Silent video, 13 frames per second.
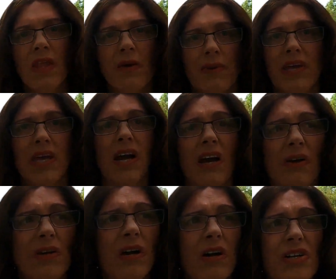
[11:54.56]
There we go,
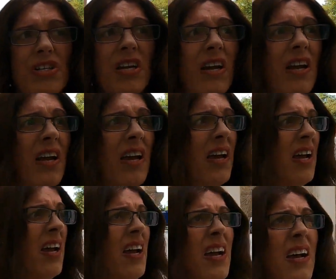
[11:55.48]
gosh.
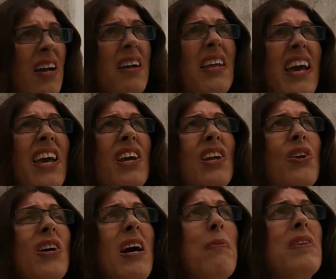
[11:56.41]
Here you can
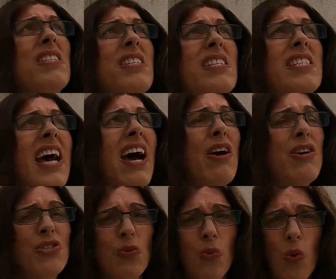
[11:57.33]
look up into the tower. There's a